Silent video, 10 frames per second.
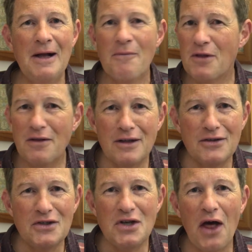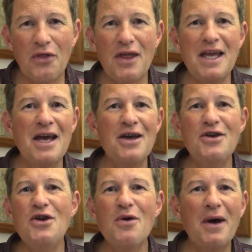That there's nothing
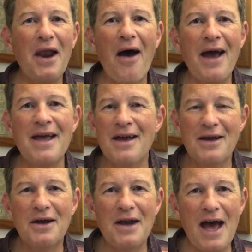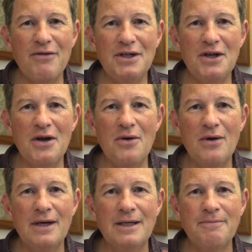you and I could ever do
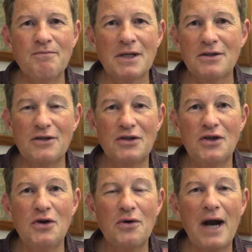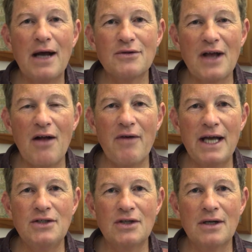to secure our
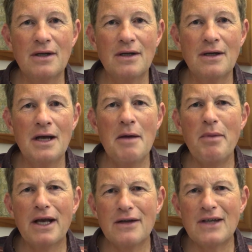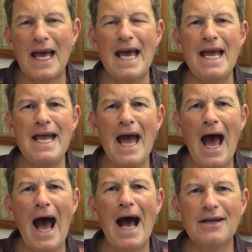salvation, because he
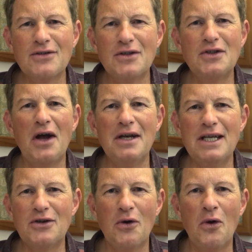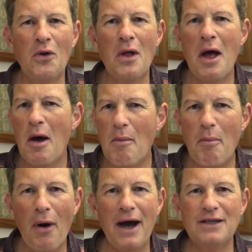has done it all
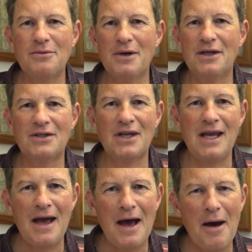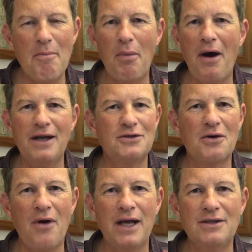by his mercy and by his
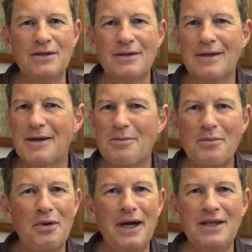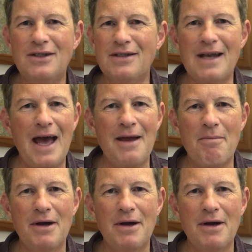grace. Praise his name.